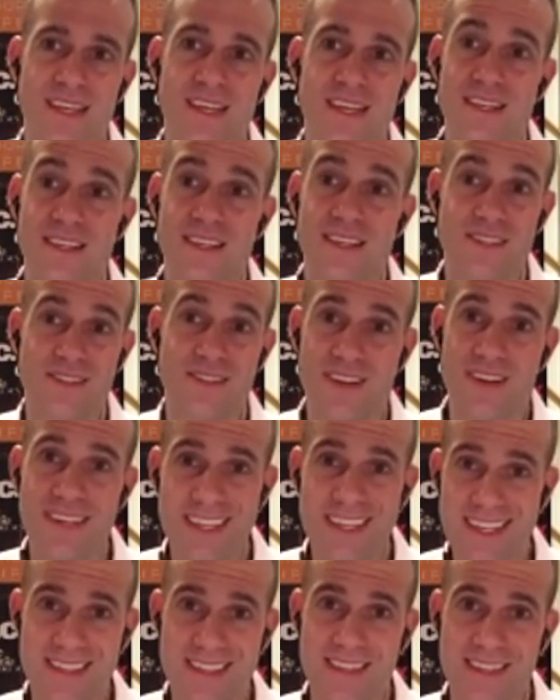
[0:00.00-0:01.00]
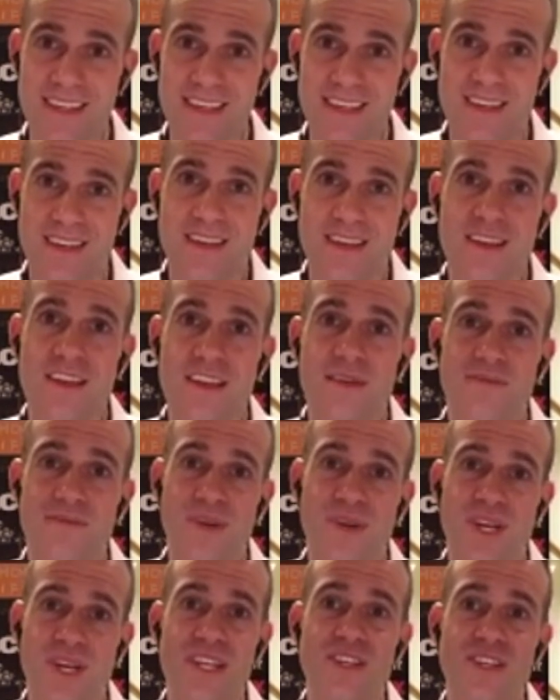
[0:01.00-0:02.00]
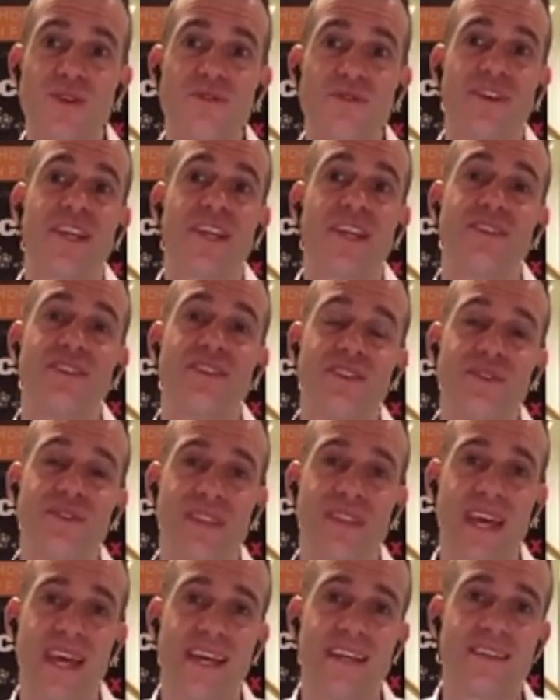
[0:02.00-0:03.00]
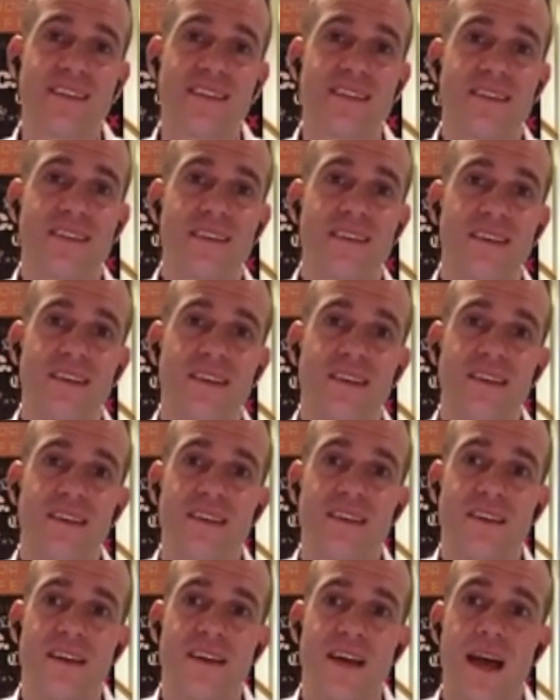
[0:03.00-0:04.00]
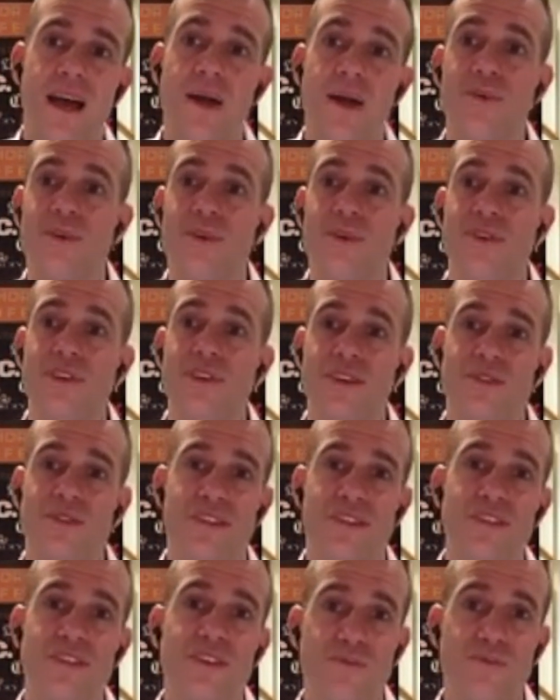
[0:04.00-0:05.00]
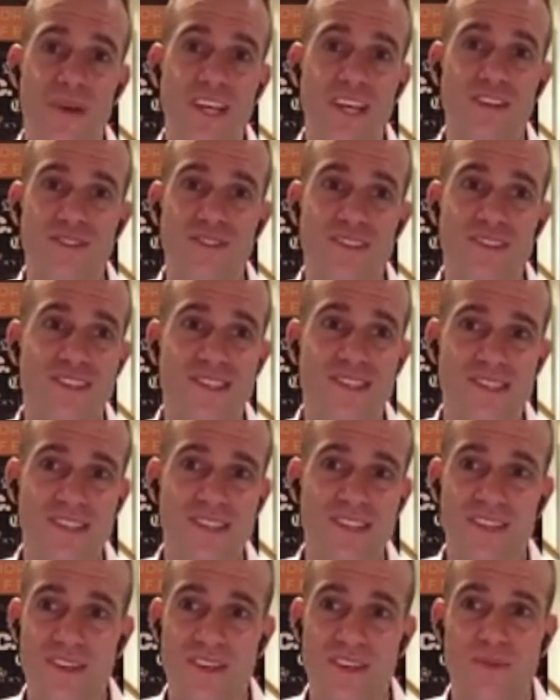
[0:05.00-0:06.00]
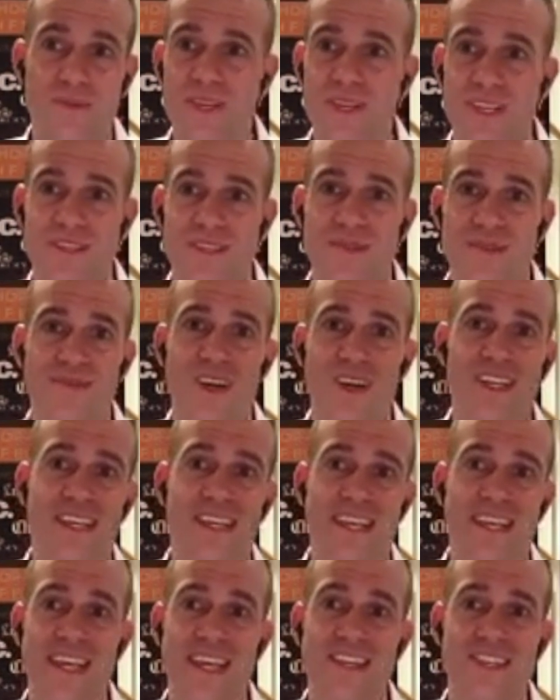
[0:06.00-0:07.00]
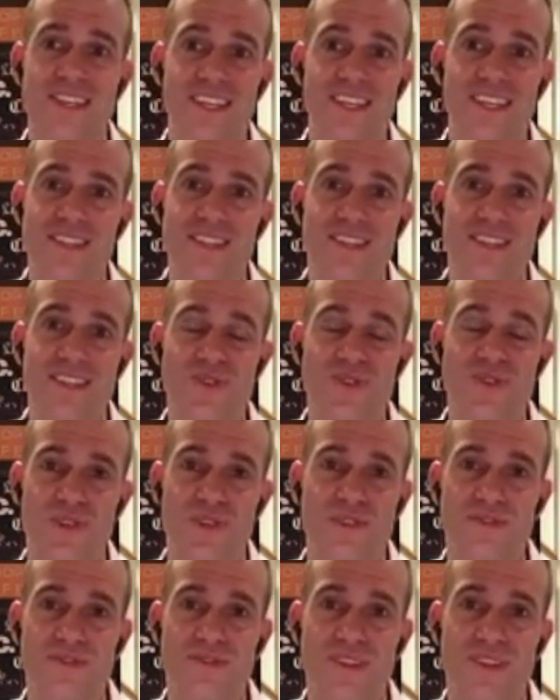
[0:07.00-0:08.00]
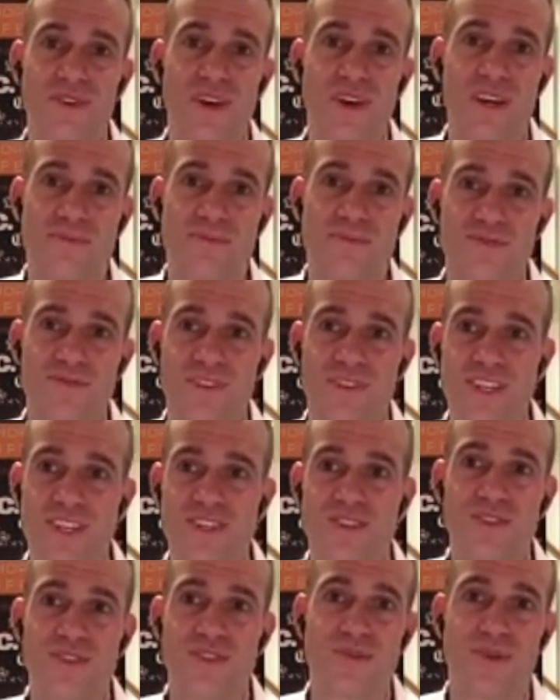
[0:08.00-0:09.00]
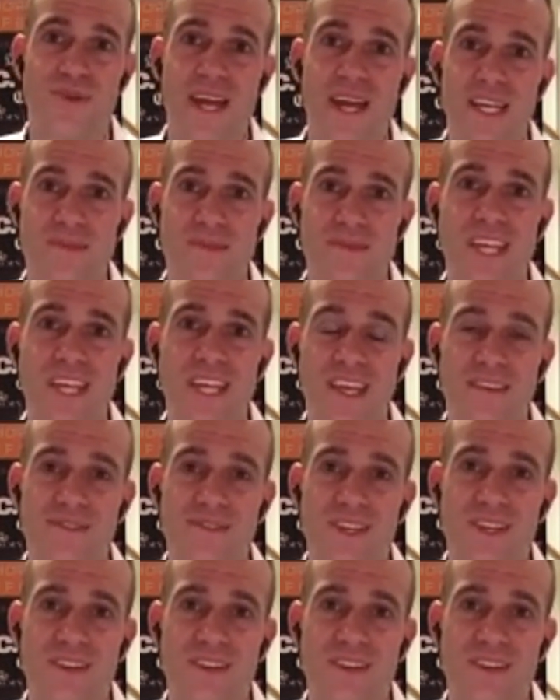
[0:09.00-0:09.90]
It's not easy, but I knew if I could do that, I would not only look better to the CEO because I'm not engaging in this sort of, unprofessional, erratic behavior,